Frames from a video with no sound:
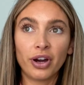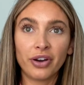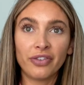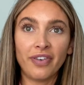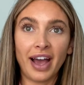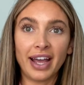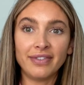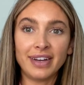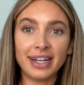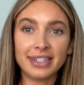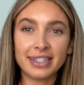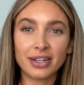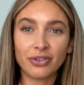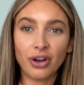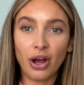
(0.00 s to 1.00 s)
or 5 days
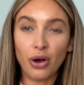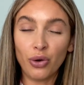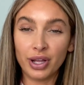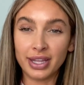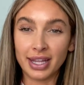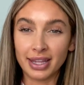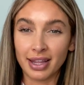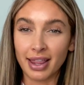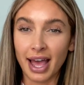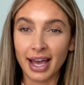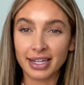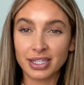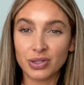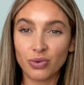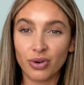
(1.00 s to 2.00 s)
in a row, and then the
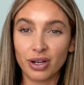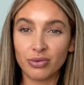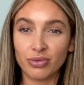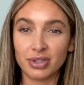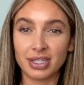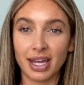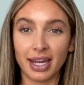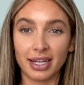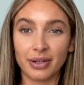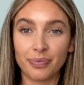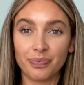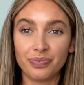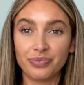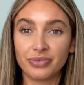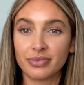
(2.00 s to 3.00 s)
last one was like
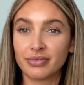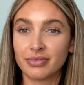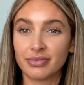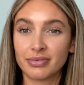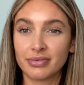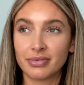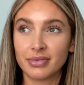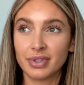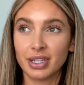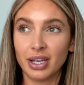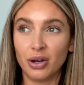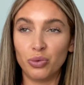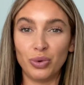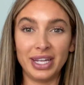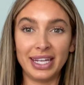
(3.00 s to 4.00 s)

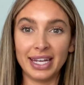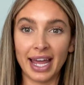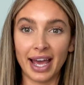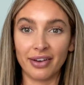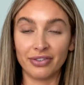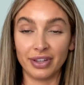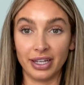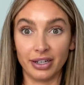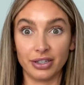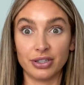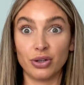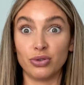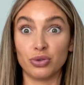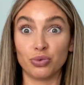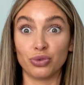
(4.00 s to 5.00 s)
a week and a half later,
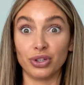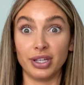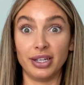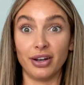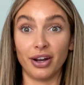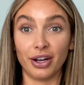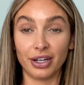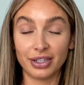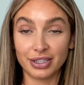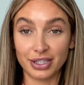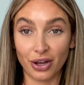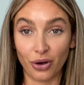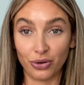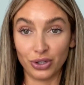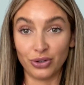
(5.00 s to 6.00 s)
so it's really dark,
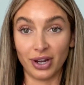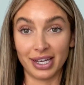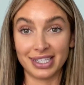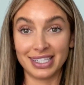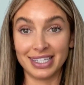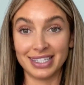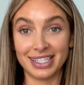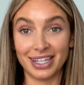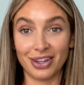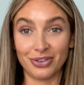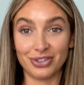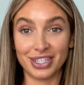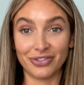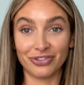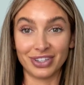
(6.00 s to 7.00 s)
so you guys can see those
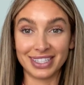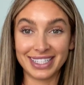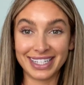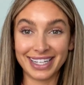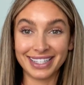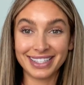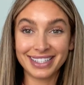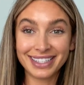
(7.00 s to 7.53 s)
differences.